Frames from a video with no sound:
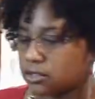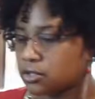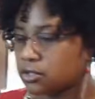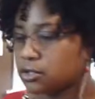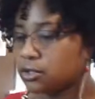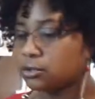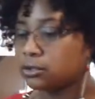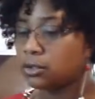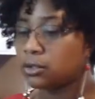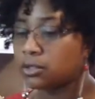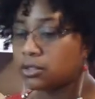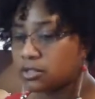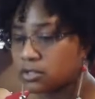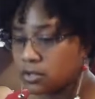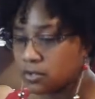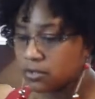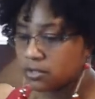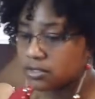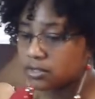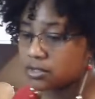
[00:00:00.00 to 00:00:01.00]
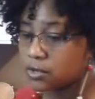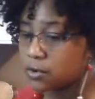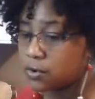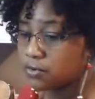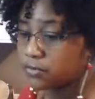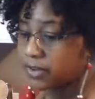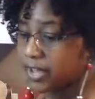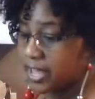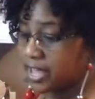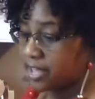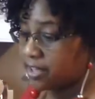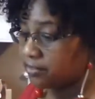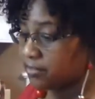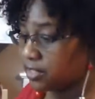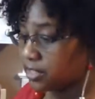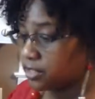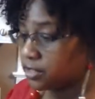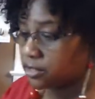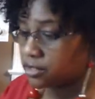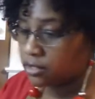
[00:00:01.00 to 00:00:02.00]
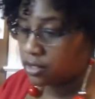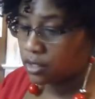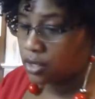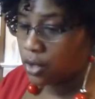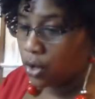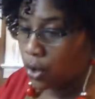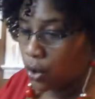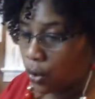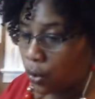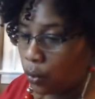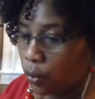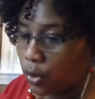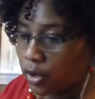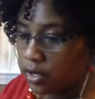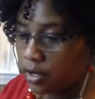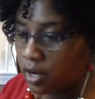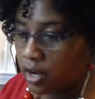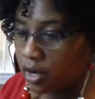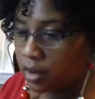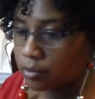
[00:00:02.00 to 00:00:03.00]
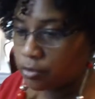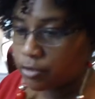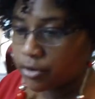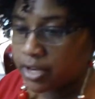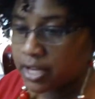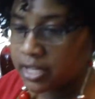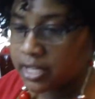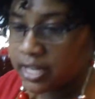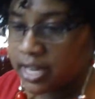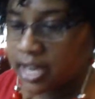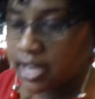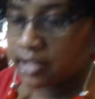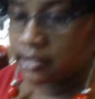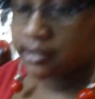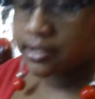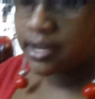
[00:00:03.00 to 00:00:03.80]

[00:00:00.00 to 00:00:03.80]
you'll notice on the stove I have this one red cast